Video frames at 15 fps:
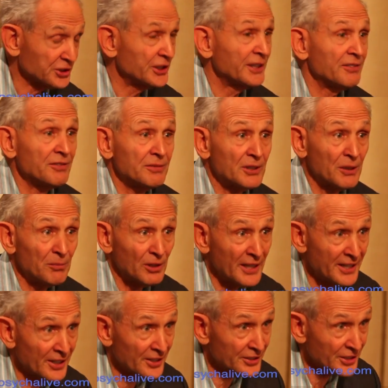She had
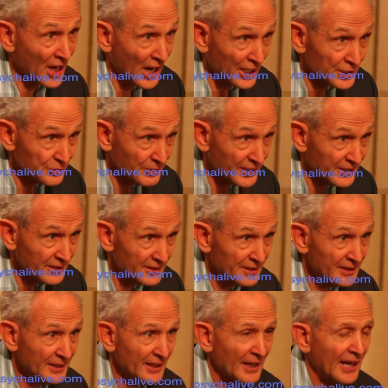completed her doctorate,
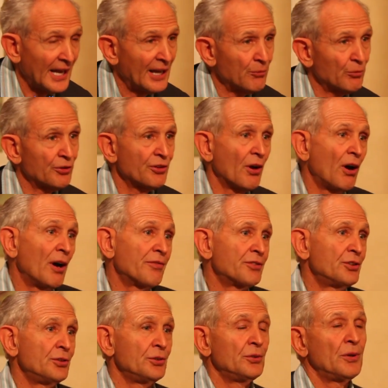and was off
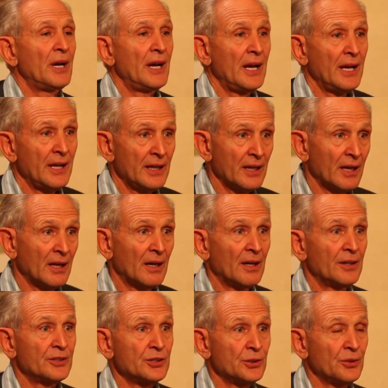to a
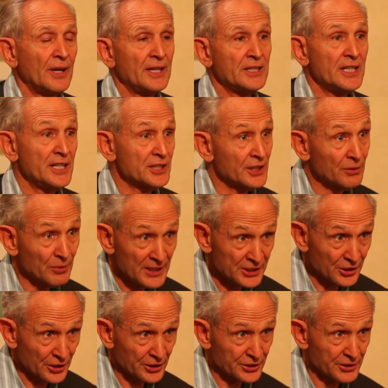uh, to a teaching
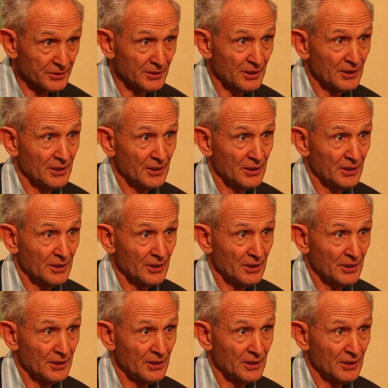research